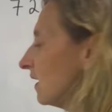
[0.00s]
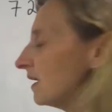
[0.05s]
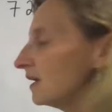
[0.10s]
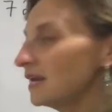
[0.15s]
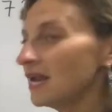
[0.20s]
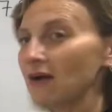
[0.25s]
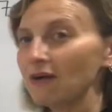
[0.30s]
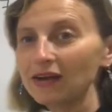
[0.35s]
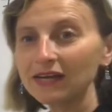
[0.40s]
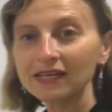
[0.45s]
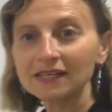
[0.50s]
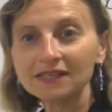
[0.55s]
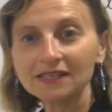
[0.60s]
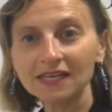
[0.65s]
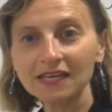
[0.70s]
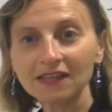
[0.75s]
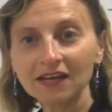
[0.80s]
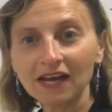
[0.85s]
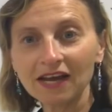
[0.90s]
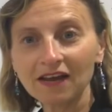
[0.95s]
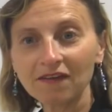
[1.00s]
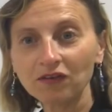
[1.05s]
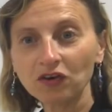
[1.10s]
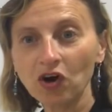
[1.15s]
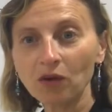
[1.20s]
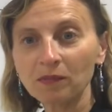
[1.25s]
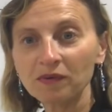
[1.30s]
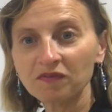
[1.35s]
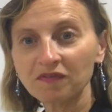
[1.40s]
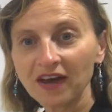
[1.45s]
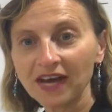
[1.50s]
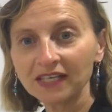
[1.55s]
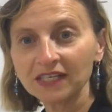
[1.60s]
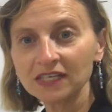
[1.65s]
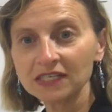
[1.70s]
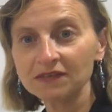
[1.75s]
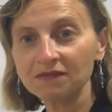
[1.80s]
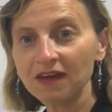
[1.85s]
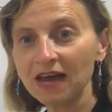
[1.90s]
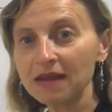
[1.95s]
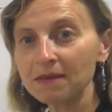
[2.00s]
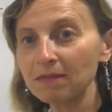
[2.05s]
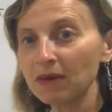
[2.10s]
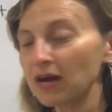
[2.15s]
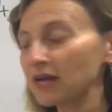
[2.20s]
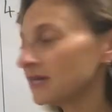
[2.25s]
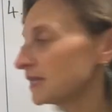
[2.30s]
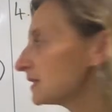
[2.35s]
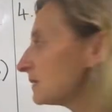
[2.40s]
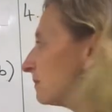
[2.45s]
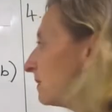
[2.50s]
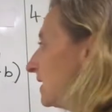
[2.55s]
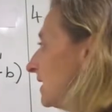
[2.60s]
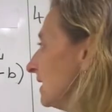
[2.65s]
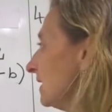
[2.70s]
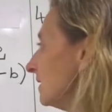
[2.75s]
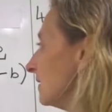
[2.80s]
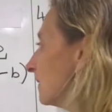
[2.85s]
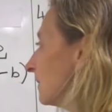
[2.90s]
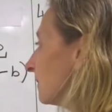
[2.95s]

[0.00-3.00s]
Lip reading: Now I can see that I have common factors of a minus b.